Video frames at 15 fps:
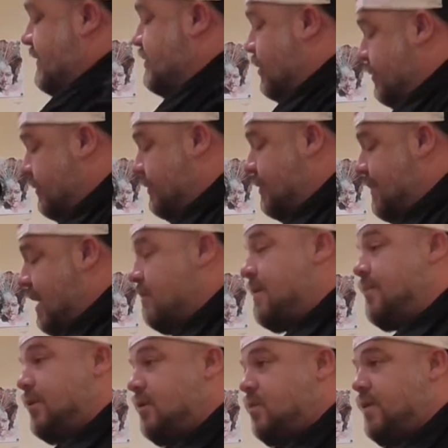I told her about
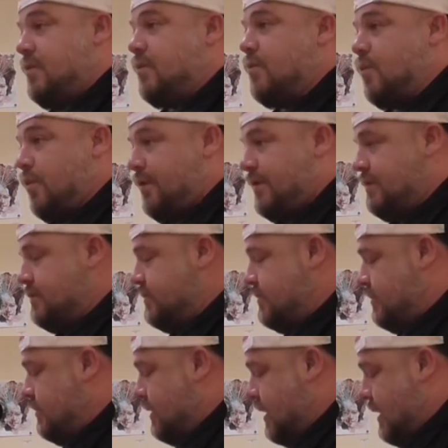my book, We Were
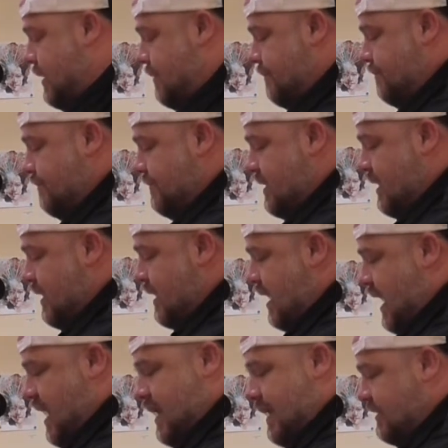Warriors, and
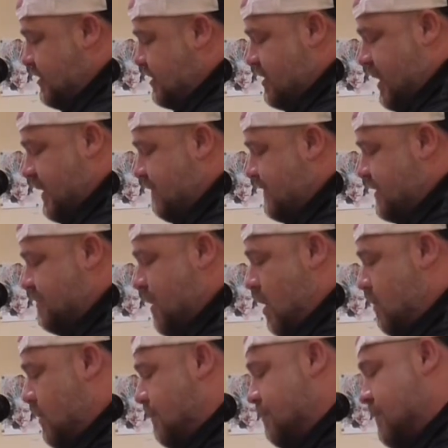I just thought of this
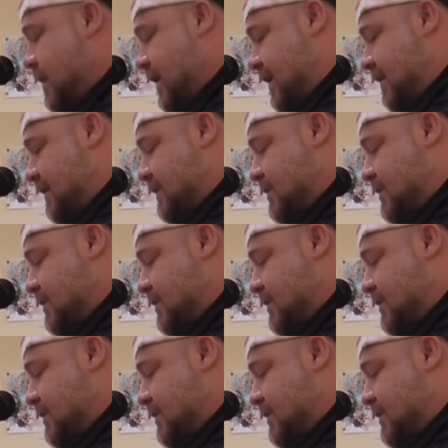poem, and